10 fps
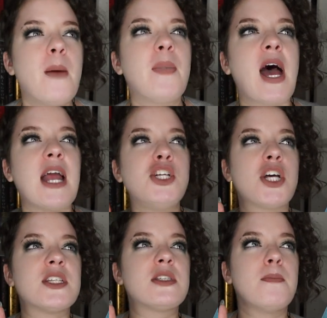But I
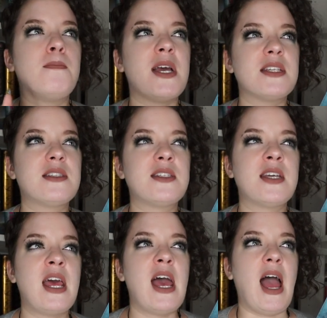just
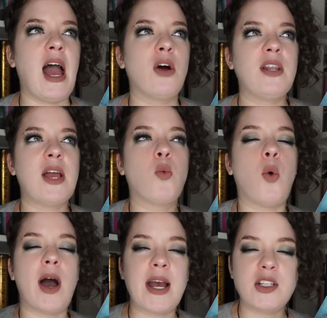missed how like
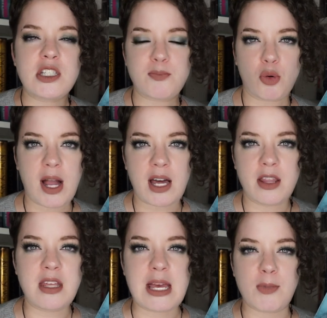
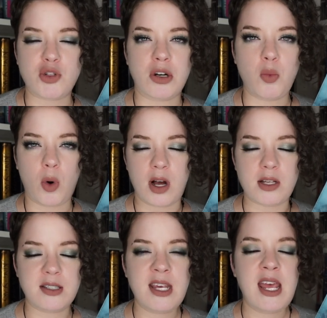widespread the imagery
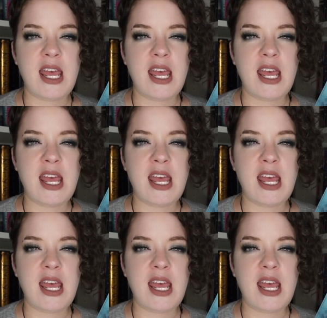was